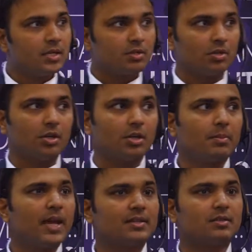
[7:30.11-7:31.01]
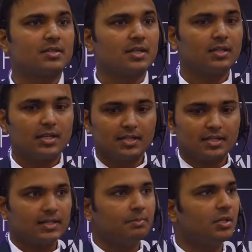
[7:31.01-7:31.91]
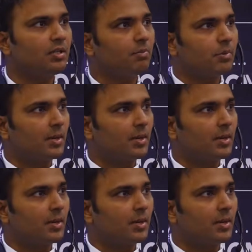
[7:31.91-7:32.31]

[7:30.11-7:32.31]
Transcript: So as a result, it's a simple